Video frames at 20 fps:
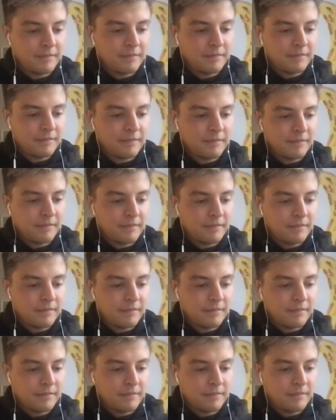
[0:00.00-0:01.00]

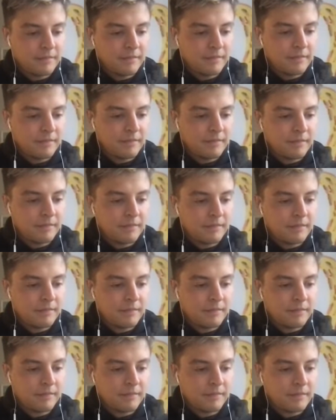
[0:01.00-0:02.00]

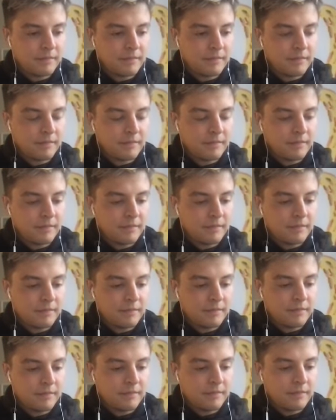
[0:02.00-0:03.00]

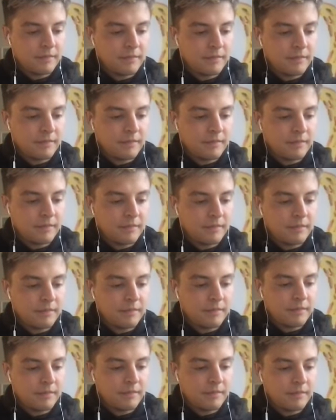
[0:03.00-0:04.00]

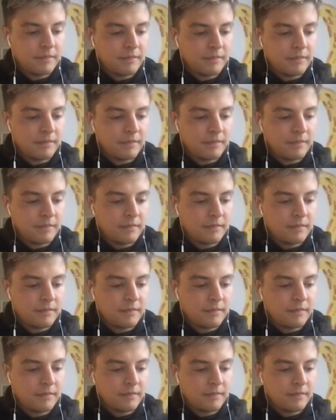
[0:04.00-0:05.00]

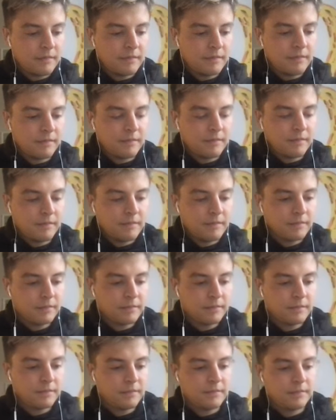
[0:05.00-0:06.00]

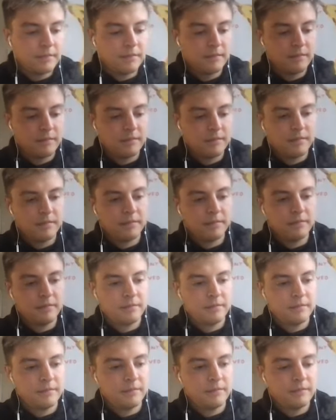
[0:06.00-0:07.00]

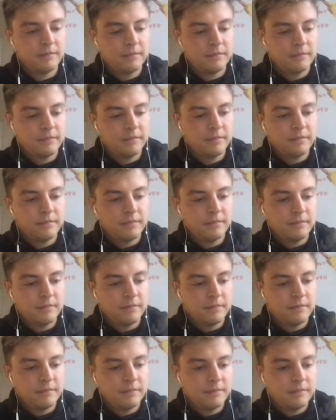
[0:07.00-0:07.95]
This person isn't speaking.